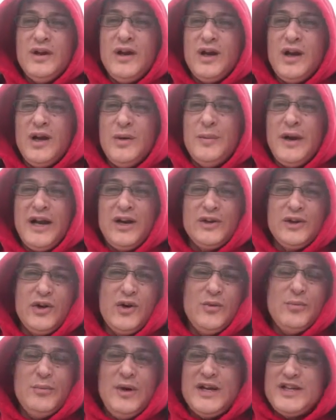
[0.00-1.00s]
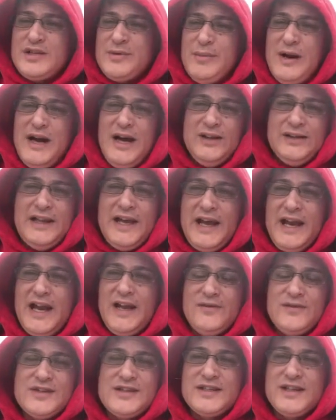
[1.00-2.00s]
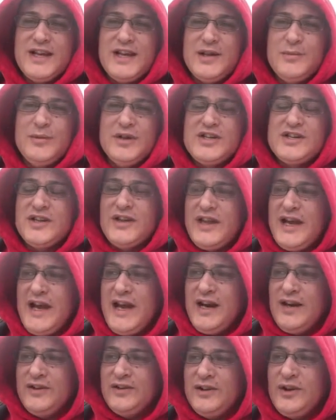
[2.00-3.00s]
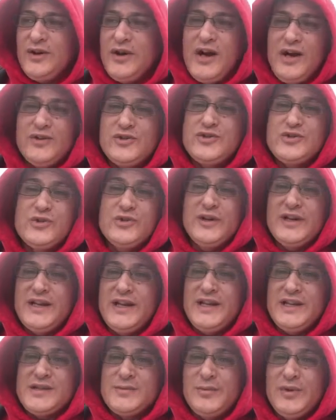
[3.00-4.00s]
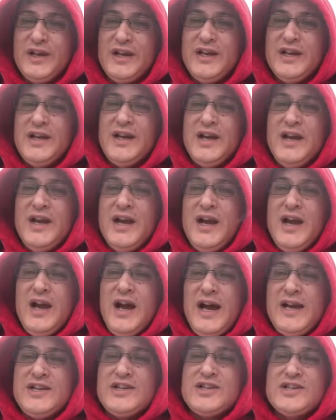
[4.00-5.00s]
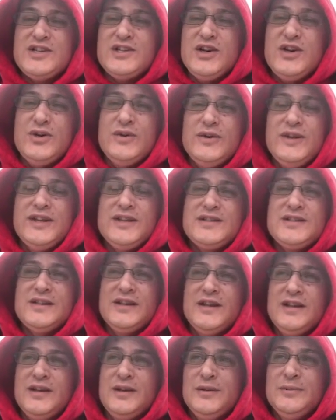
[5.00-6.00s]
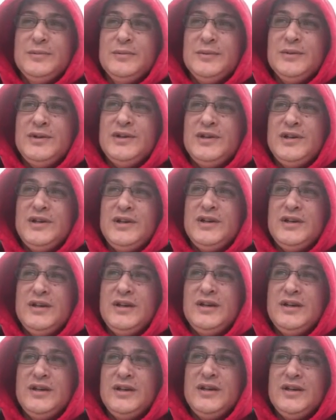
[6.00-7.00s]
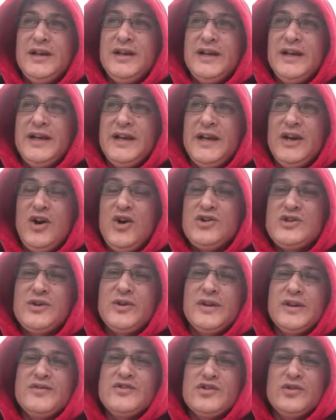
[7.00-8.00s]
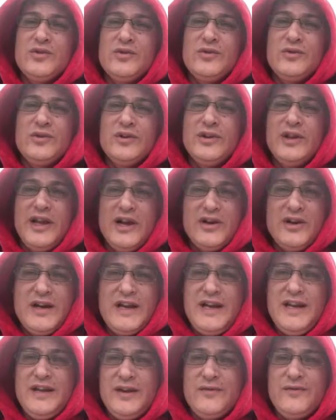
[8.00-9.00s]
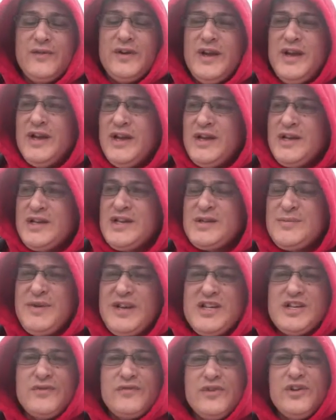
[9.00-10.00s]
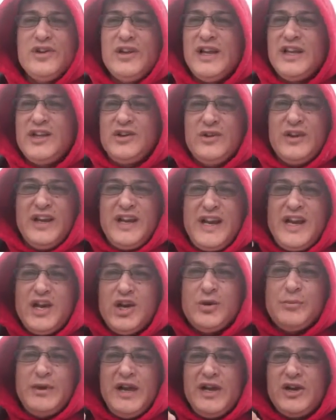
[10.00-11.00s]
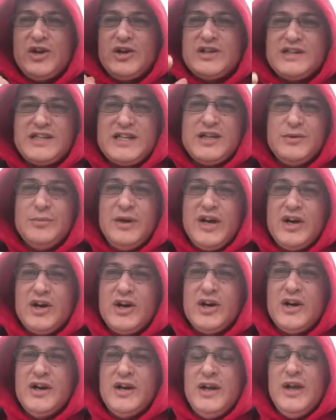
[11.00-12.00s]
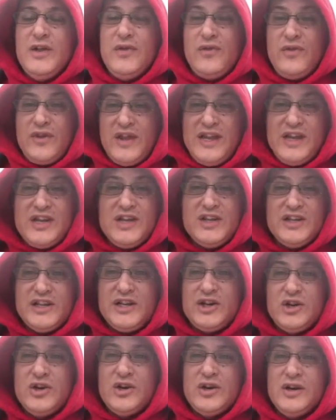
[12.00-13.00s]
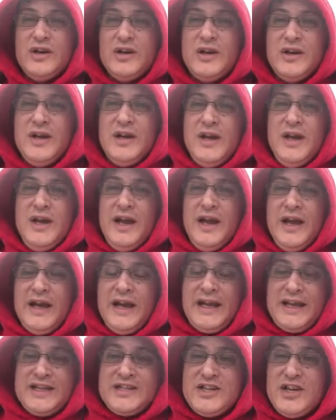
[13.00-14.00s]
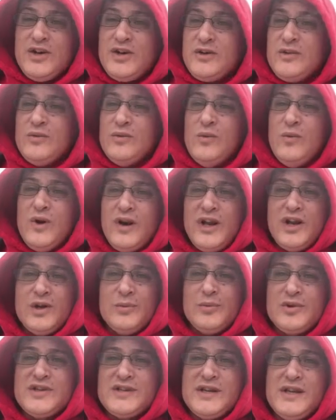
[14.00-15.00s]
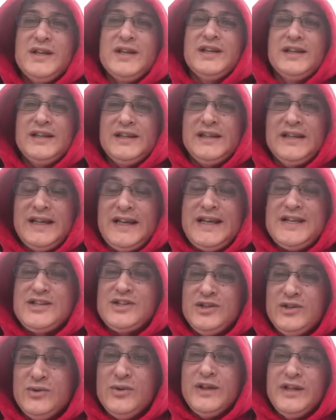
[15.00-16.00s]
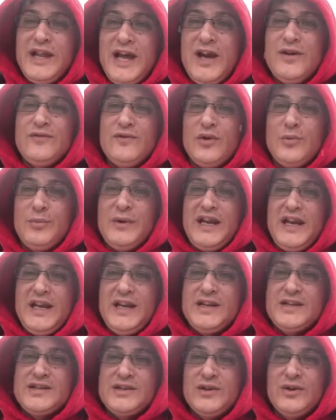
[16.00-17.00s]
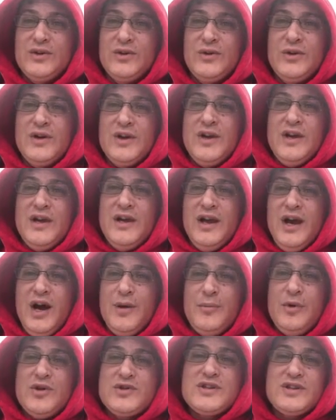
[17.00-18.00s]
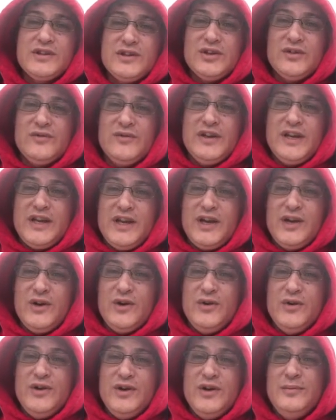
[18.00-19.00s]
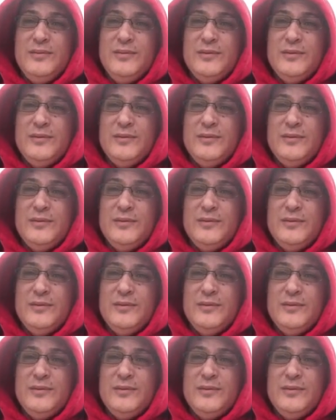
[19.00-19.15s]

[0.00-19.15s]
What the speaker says: I don't know much about that. I haven't studied much of that. I don't know how true it is, but I just know that it also gives you clarity. It just makes you feel like you can hear better, see better, think clearer. And I can tell you 100% that it's doing that for me. So I'll post a little video.